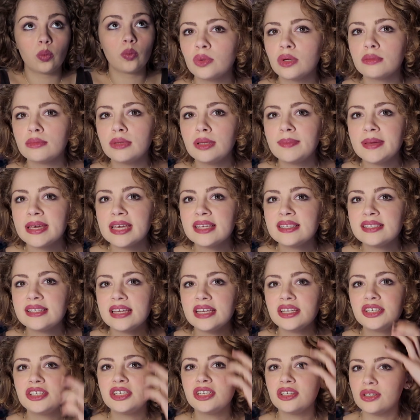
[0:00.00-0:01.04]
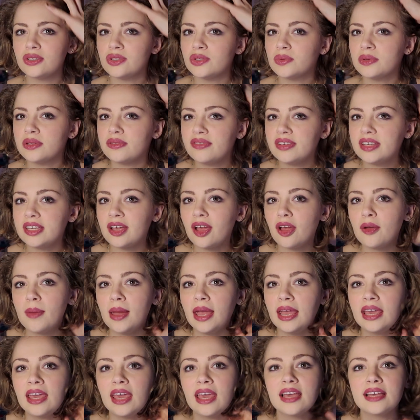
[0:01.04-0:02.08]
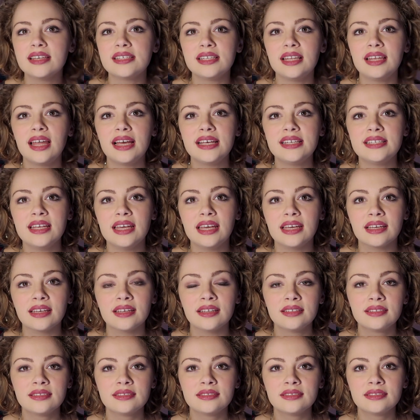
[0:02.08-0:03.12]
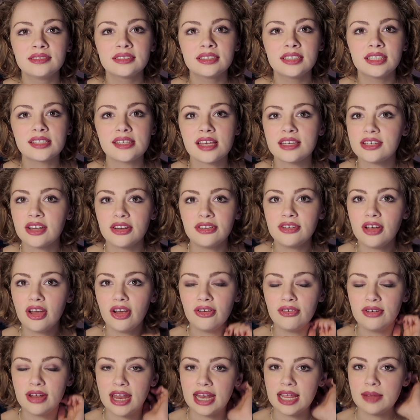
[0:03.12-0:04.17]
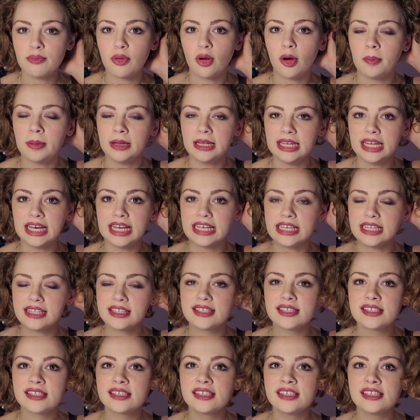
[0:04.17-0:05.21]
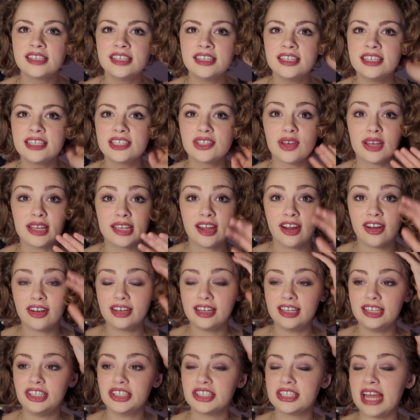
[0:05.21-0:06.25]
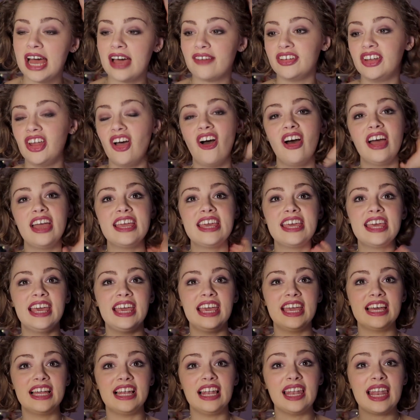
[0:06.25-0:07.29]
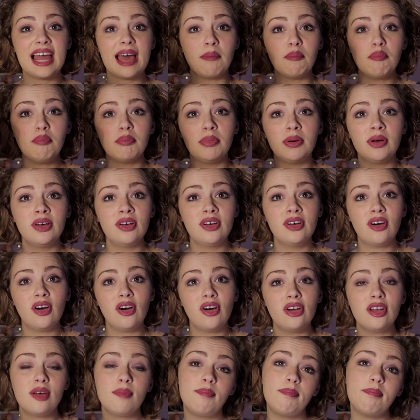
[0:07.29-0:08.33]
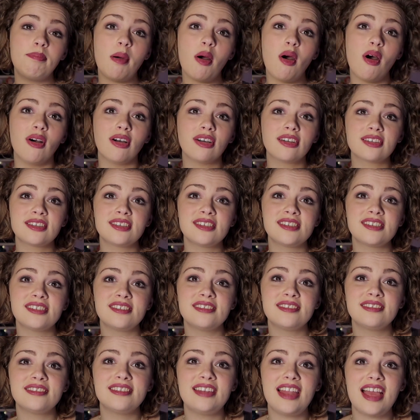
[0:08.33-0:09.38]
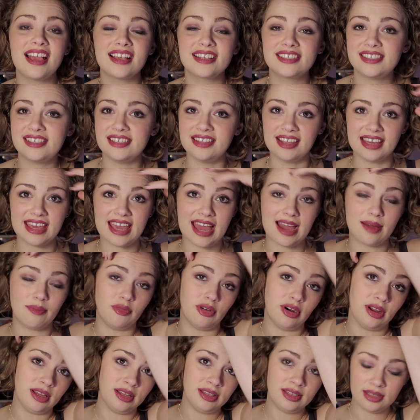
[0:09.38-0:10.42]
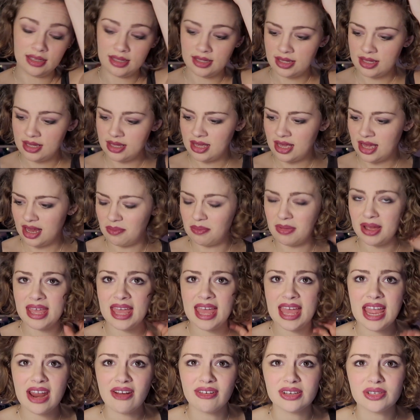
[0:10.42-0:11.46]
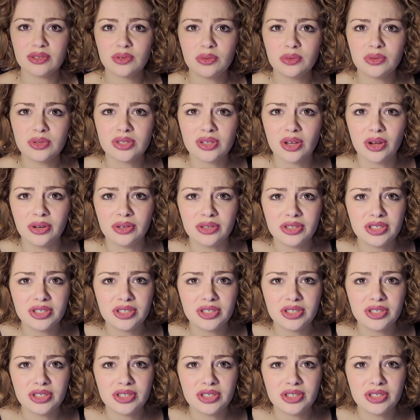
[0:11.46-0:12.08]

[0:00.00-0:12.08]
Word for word: One of my biggest issues with video making is lighting because I don't own any proper lights. So I currently just have an Ikea lamp on a box next to the camera. And my hair is also